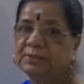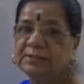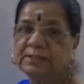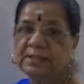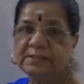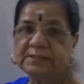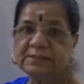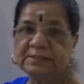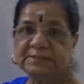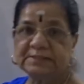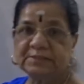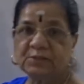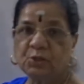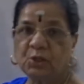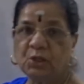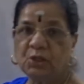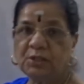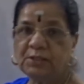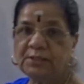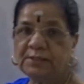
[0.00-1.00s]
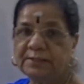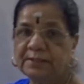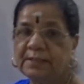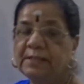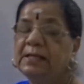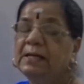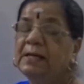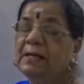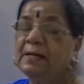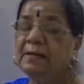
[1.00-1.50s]
that is called
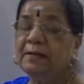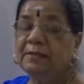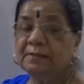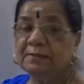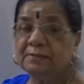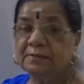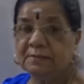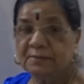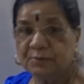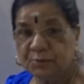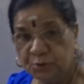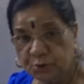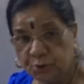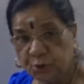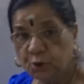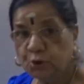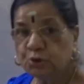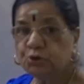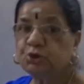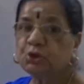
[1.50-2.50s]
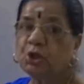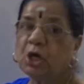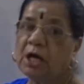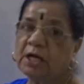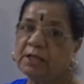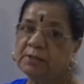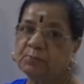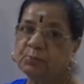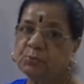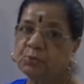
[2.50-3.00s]
growth
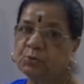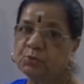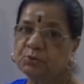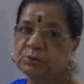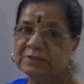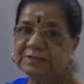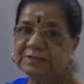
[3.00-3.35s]
hormone.